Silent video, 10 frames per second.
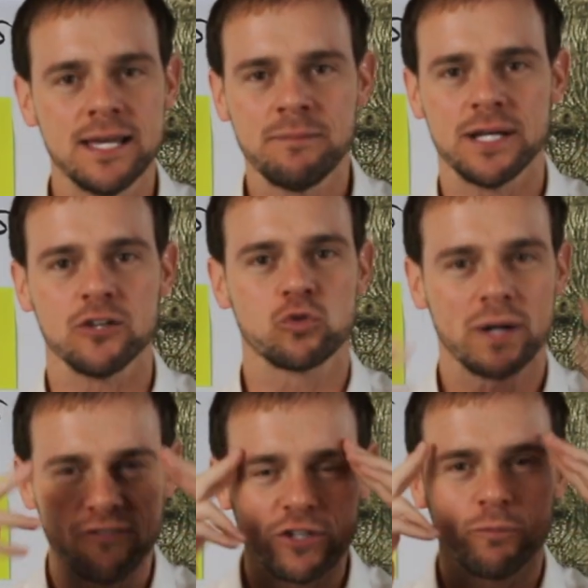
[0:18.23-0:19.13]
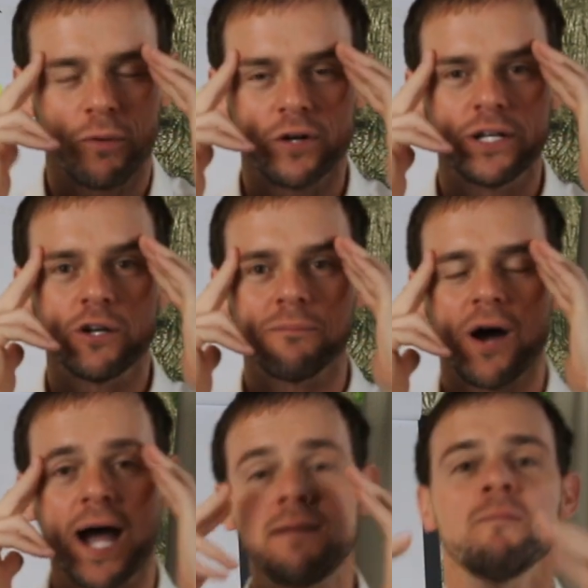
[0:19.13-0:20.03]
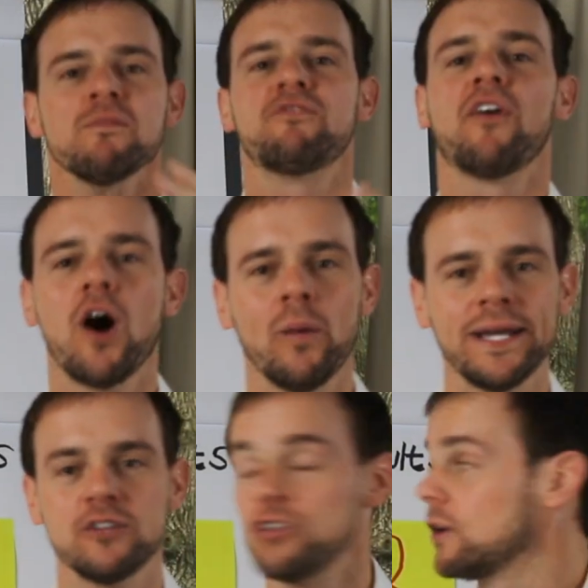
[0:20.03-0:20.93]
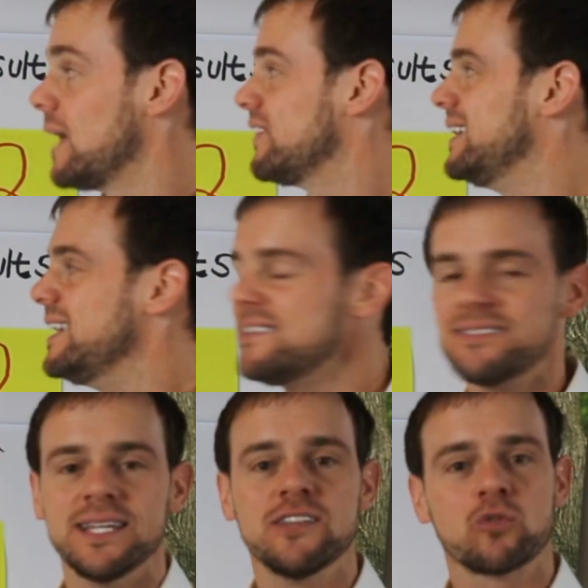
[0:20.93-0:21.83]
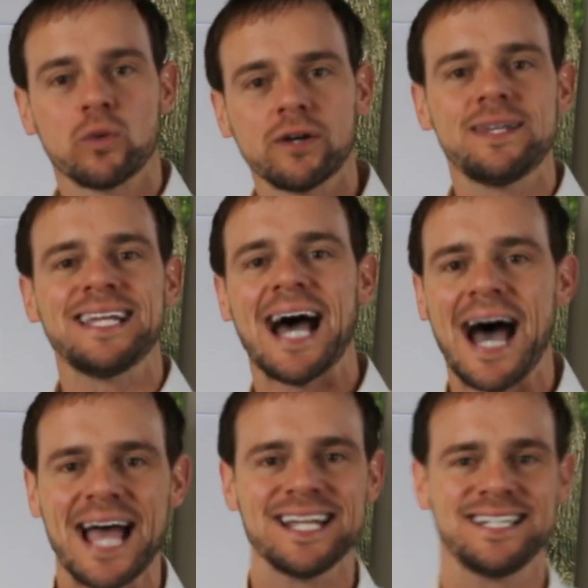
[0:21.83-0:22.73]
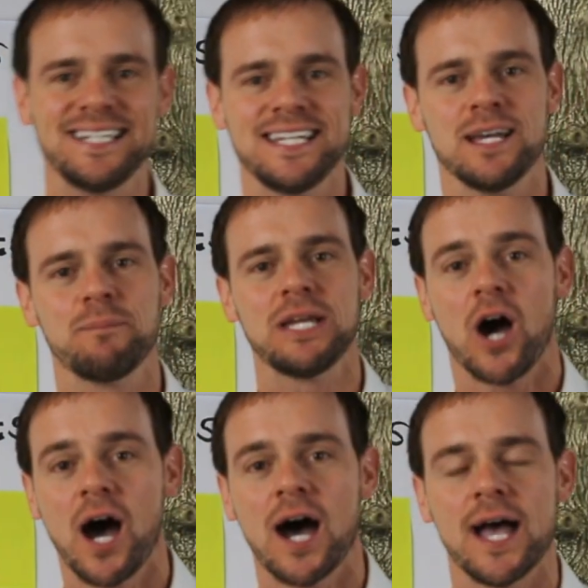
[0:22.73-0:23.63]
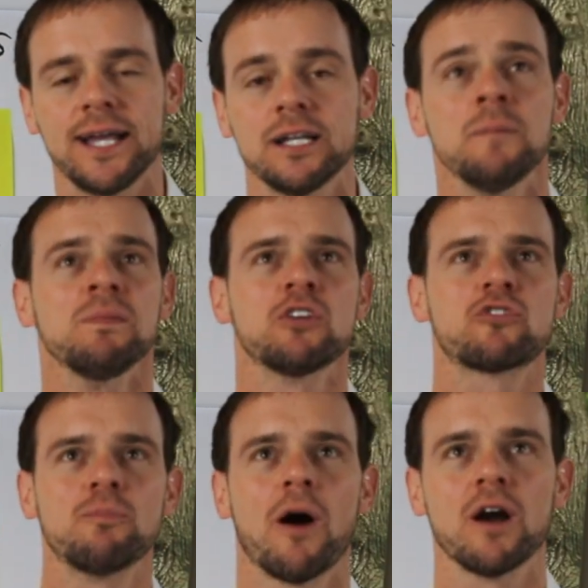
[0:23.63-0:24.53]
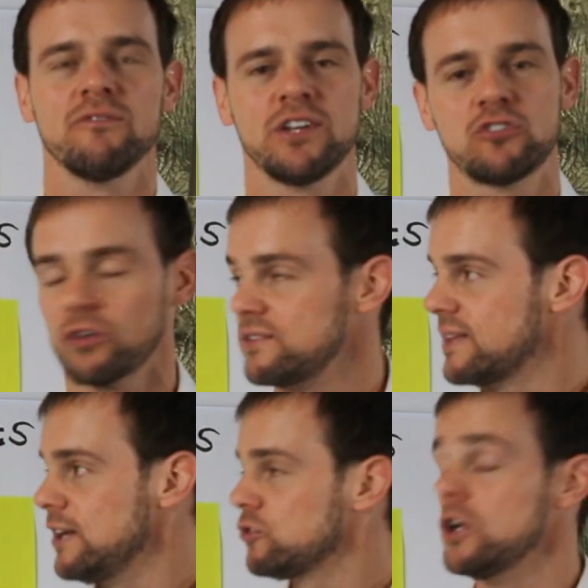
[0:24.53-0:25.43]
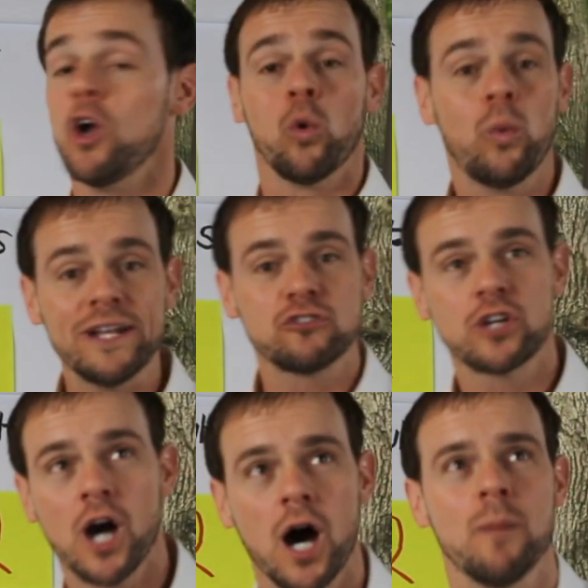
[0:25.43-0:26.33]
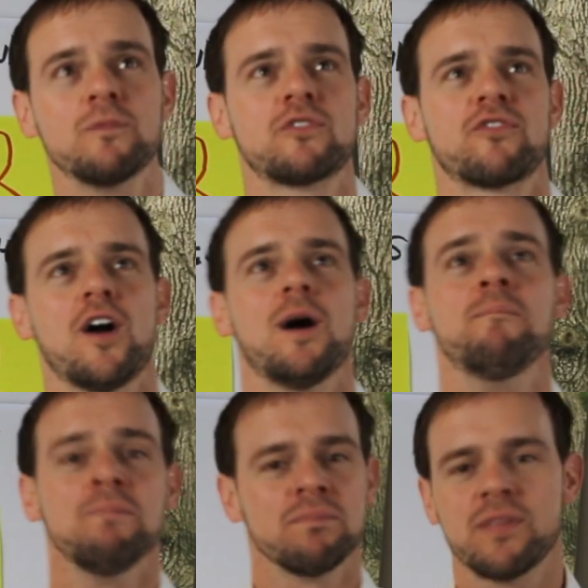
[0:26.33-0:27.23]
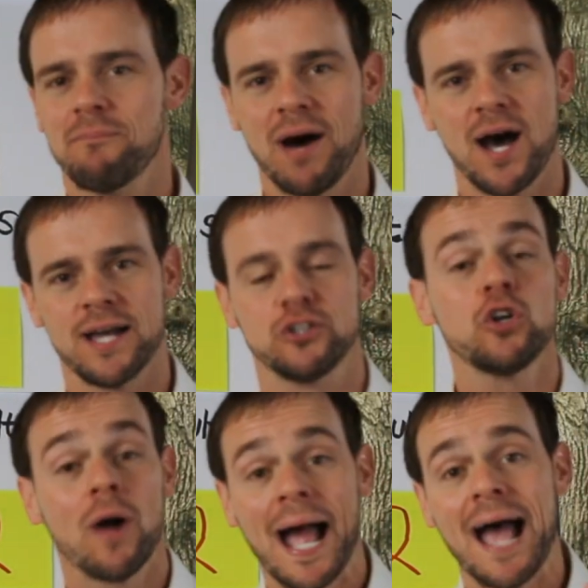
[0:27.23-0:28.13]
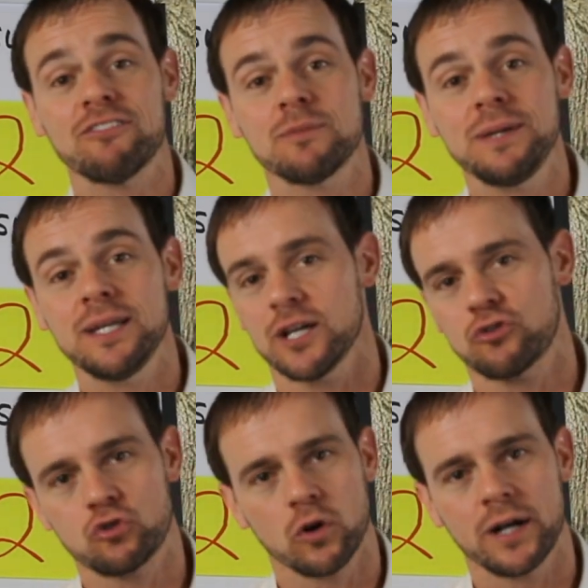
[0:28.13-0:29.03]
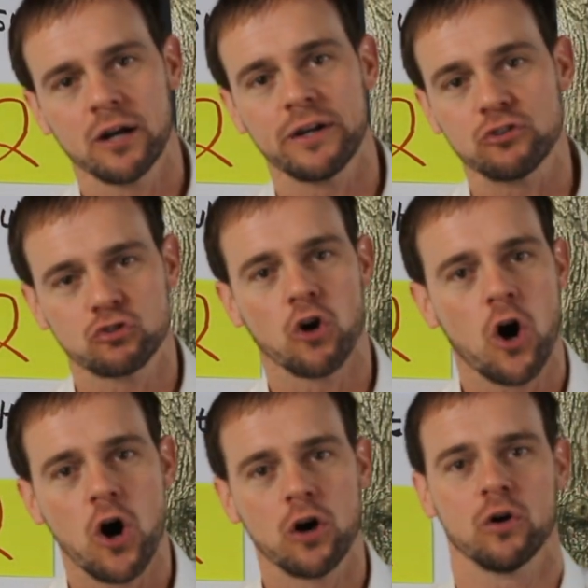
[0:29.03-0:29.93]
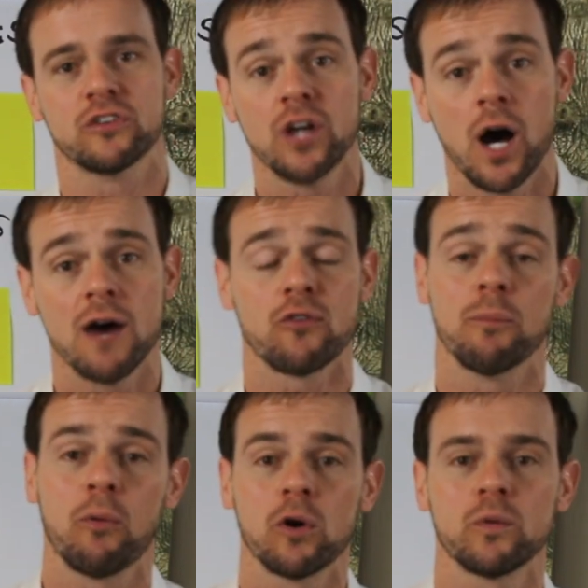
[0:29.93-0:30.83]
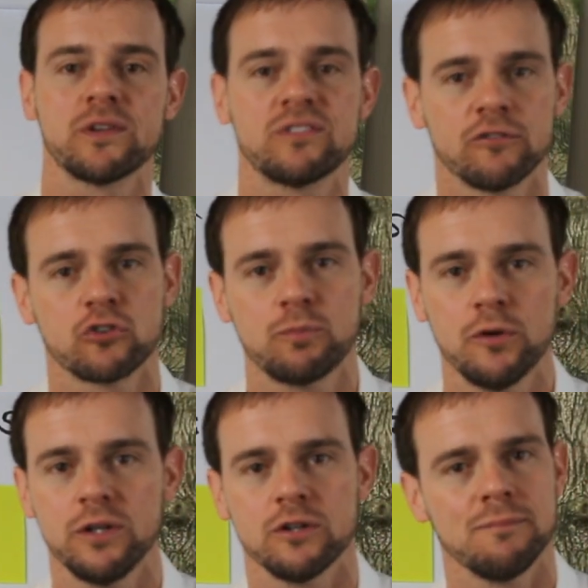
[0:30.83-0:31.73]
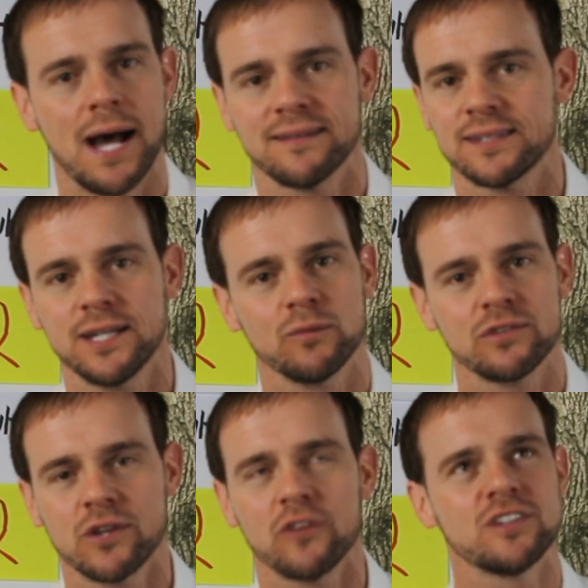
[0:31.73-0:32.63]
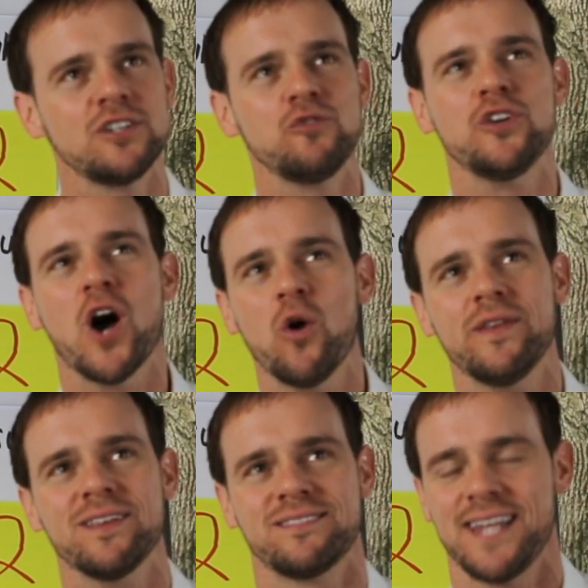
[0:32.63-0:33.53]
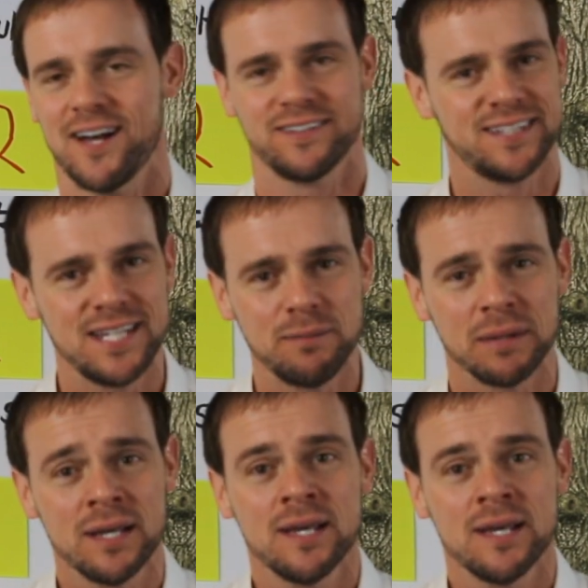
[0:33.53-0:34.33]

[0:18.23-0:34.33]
image, whatever you burned in your mind, flowing into your life. And this is really the idea behind smart visualization, which comes from the mind. You don't have to be extraordinarily strong or tough or born with a silver spoon in your mouth to get results. And you know this down deep.